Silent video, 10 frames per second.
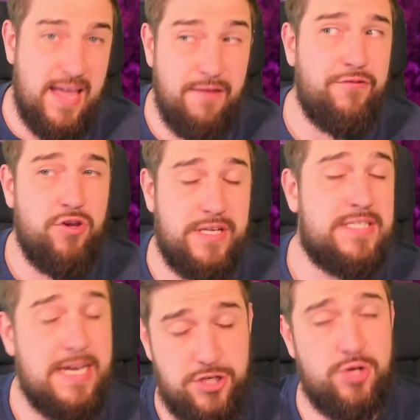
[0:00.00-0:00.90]
if your
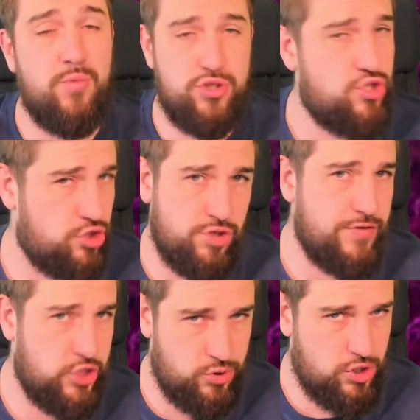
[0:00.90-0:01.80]
intention was just to
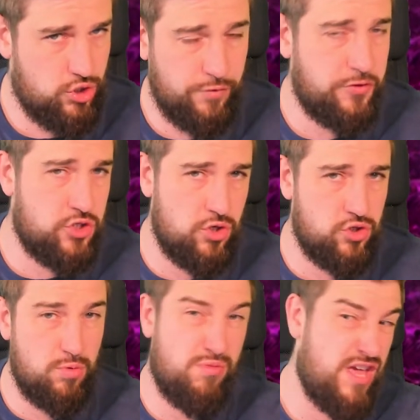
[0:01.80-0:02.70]
reduce the toughness on
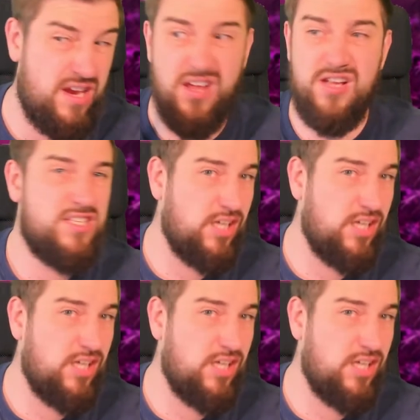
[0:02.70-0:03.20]
something